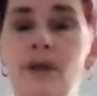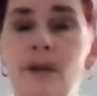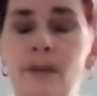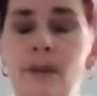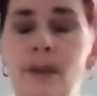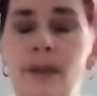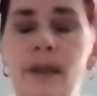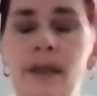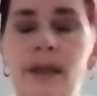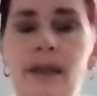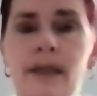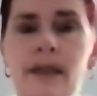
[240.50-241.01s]

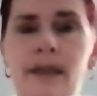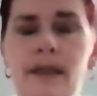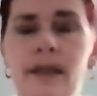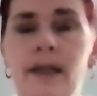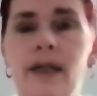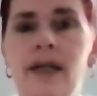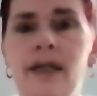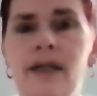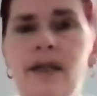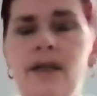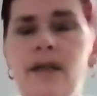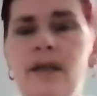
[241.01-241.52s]
doing it.
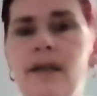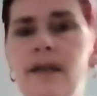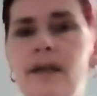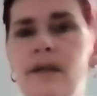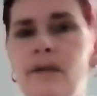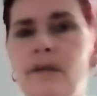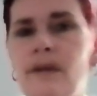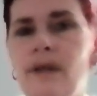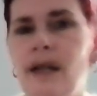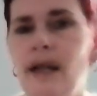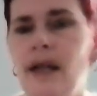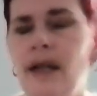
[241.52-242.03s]
It
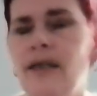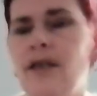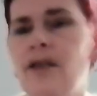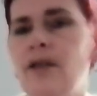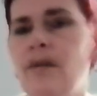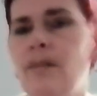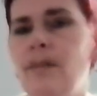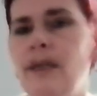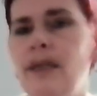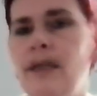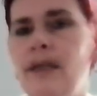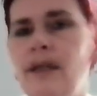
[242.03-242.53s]
has
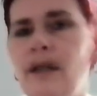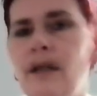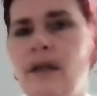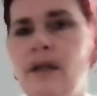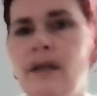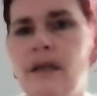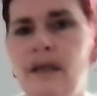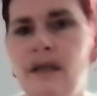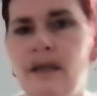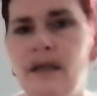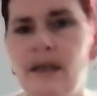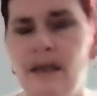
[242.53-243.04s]
to be done
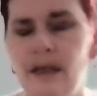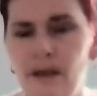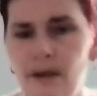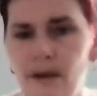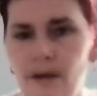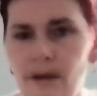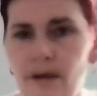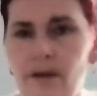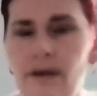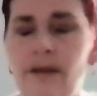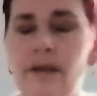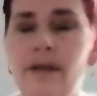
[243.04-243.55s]

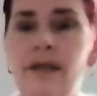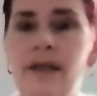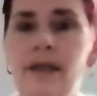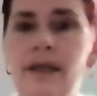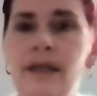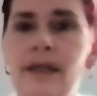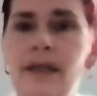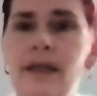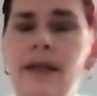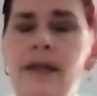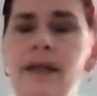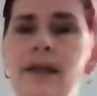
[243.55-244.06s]

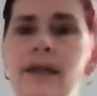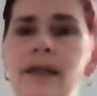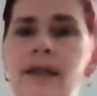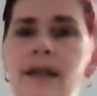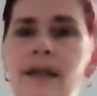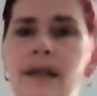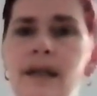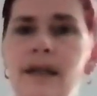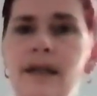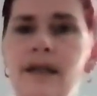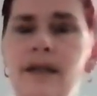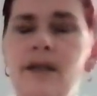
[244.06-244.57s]
consistency.
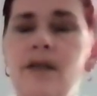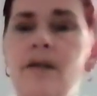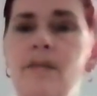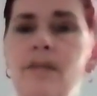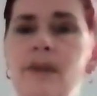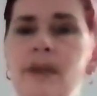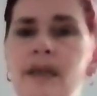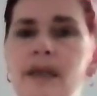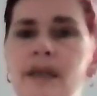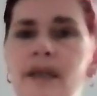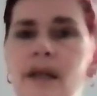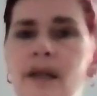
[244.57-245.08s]
It has to
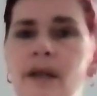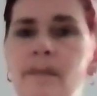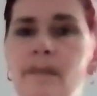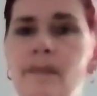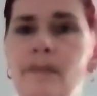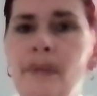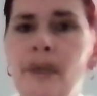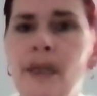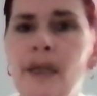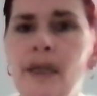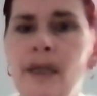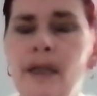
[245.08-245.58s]
be
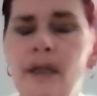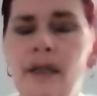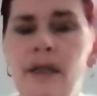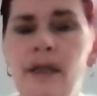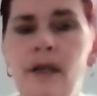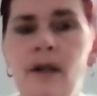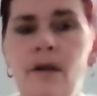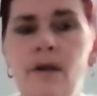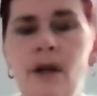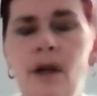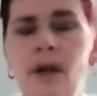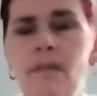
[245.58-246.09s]
done,
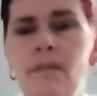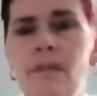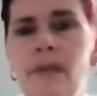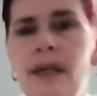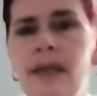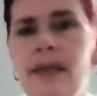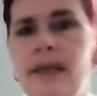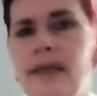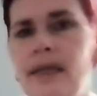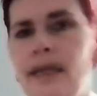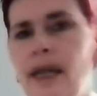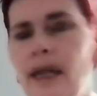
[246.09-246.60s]
like
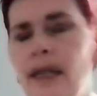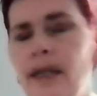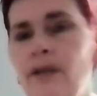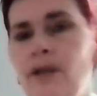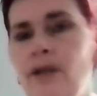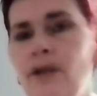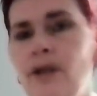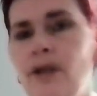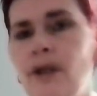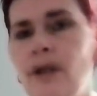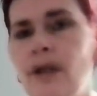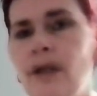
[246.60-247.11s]

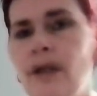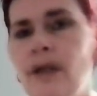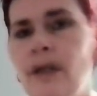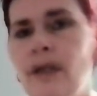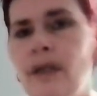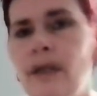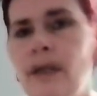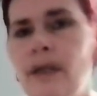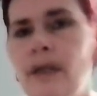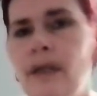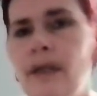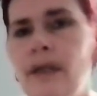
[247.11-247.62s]
meditation
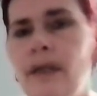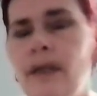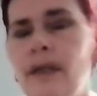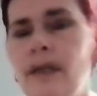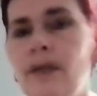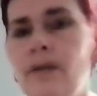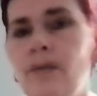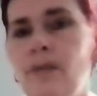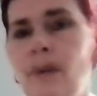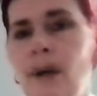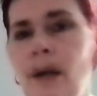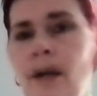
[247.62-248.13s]

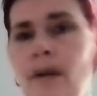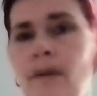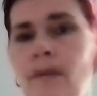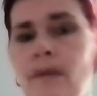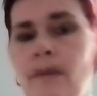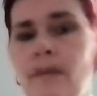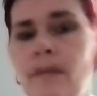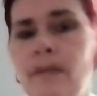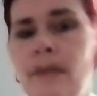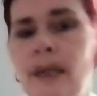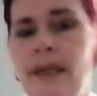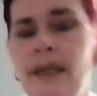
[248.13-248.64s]
as
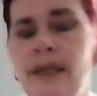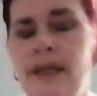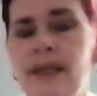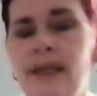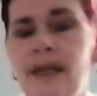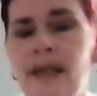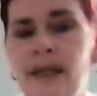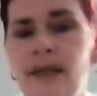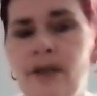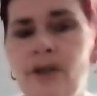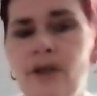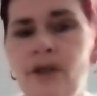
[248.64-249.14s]
well.
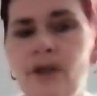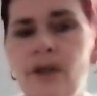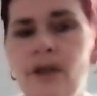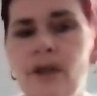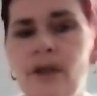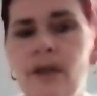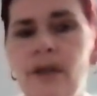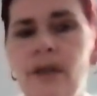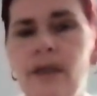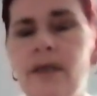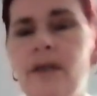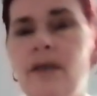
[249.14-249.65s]

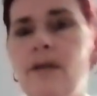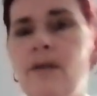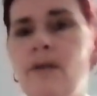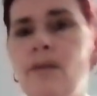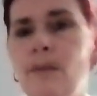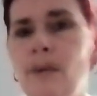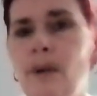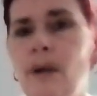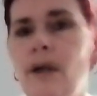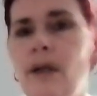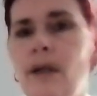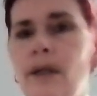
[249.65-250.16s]
Meditation is the
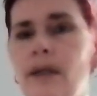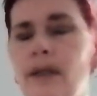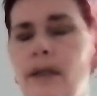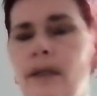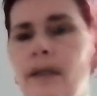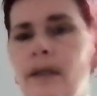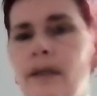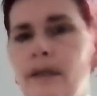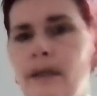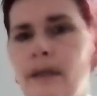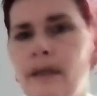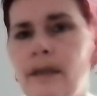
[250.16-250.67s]

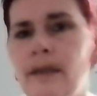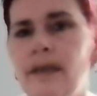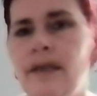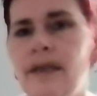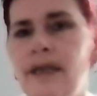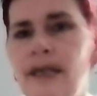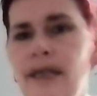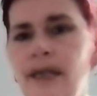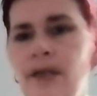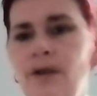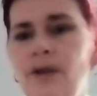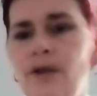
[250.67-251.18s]
one that
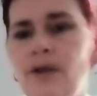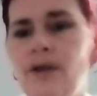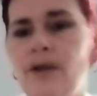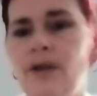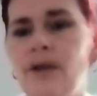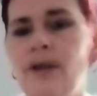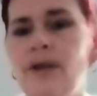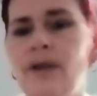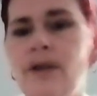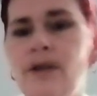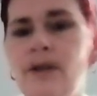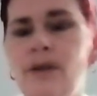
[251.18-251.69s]
teaches
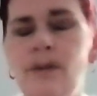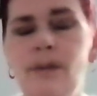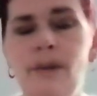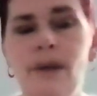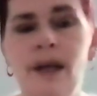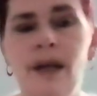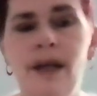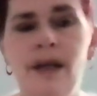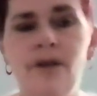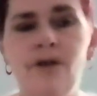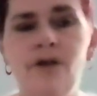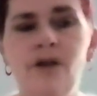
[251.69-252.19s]
us to
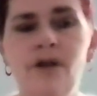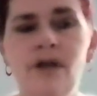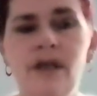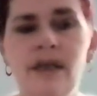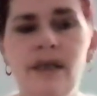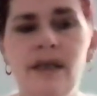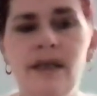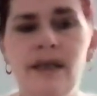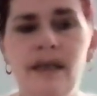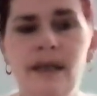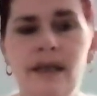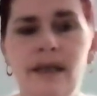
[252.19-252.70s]
actually
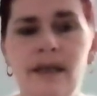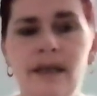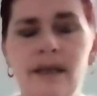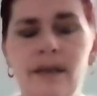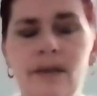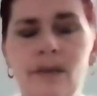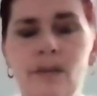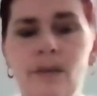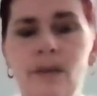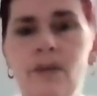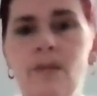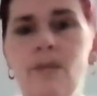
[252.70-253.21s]

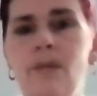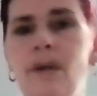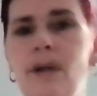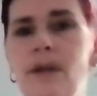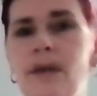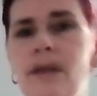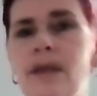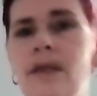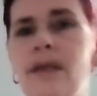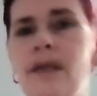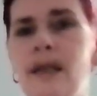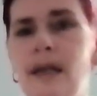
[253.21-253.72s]
sit with
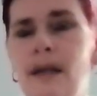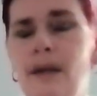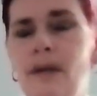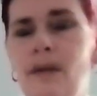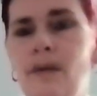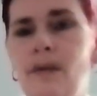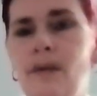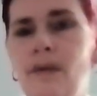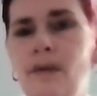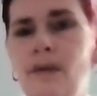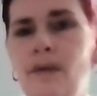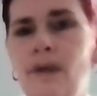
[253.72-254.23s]

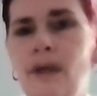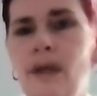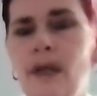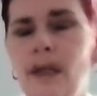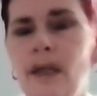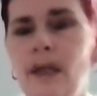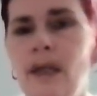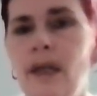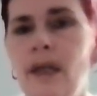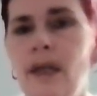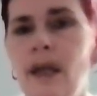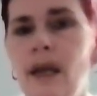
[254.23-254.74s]
oneself
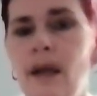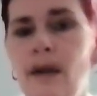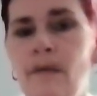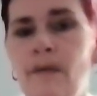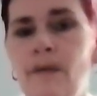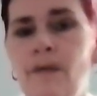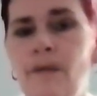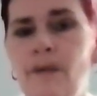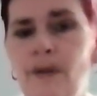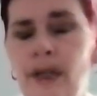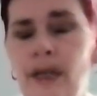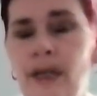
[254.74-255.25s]
and